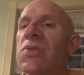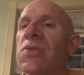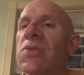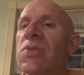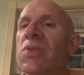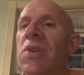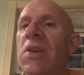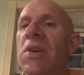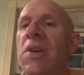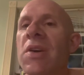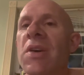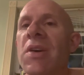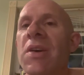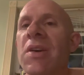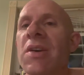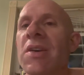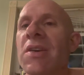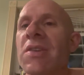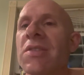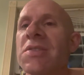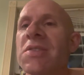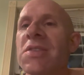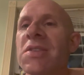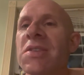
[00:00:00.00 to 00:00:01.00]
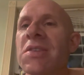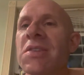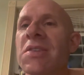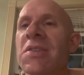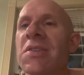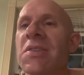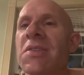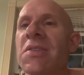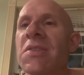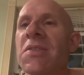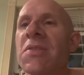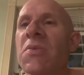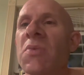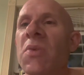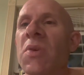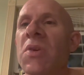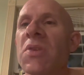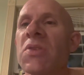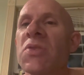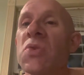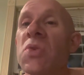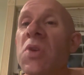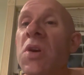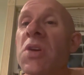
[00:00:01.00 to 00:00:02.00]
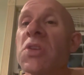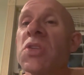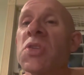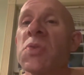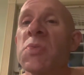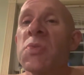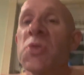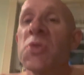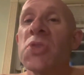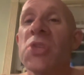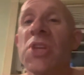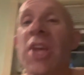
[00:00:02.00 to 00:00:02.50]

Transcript: had, two customers